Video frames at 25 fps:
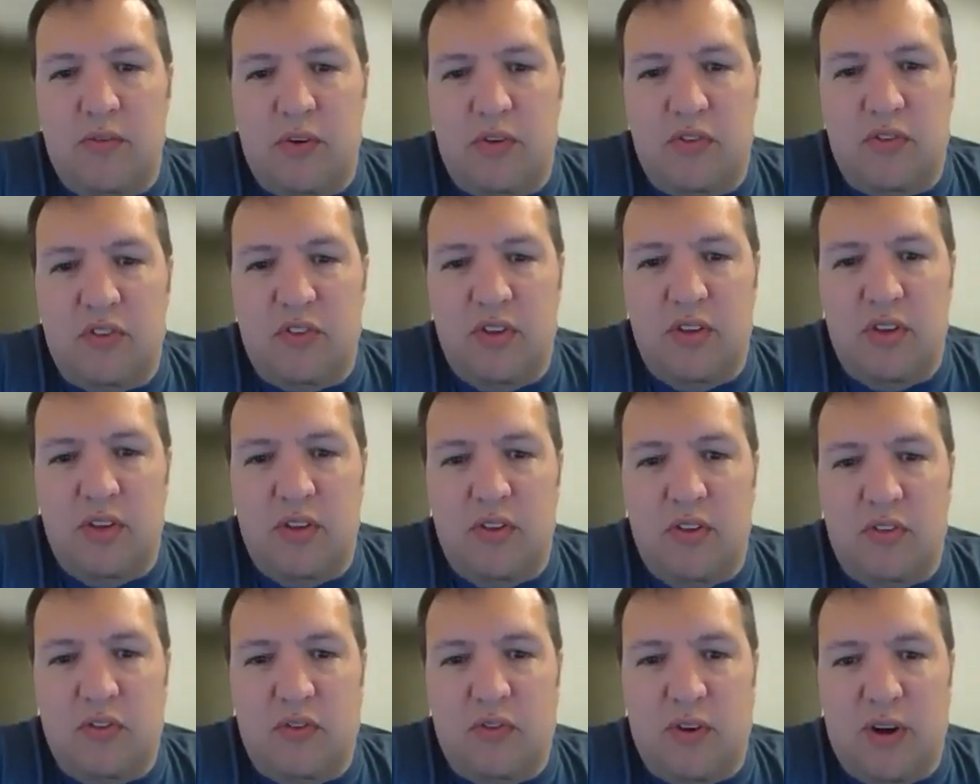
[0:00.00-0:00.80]

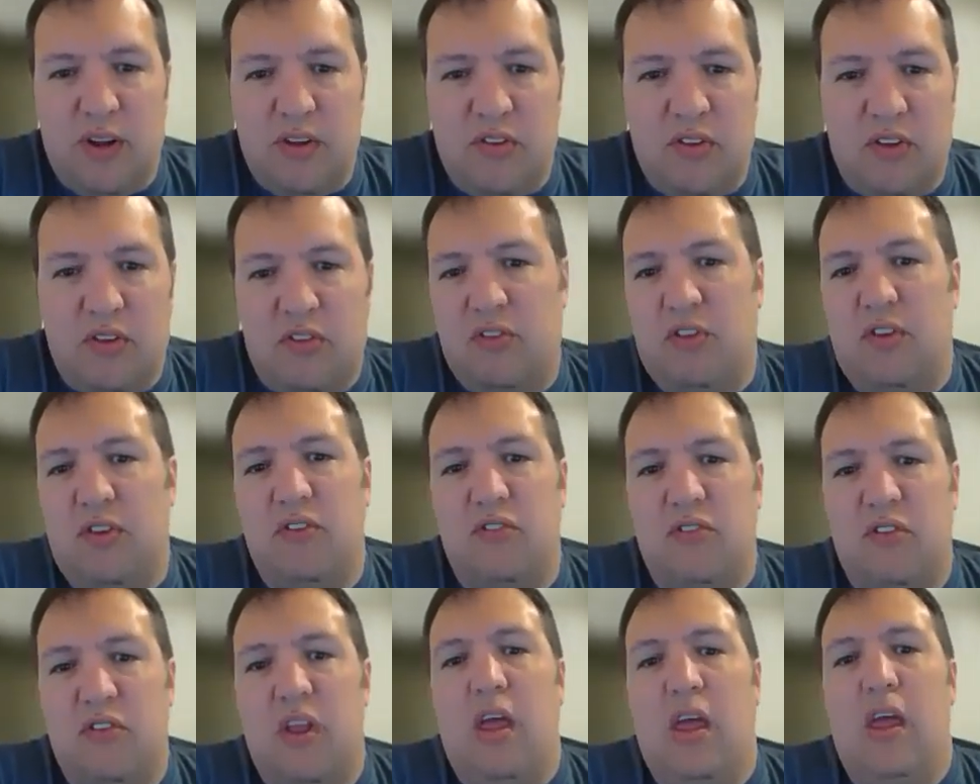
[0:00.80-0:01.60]
versus forensics,
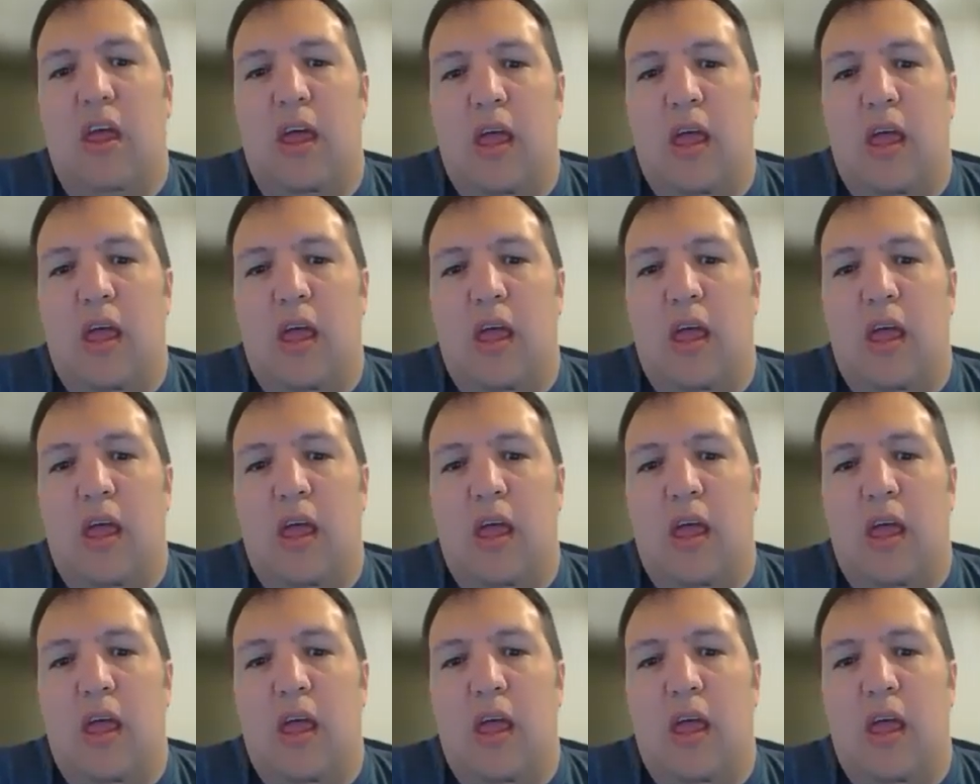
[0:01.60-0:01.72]
because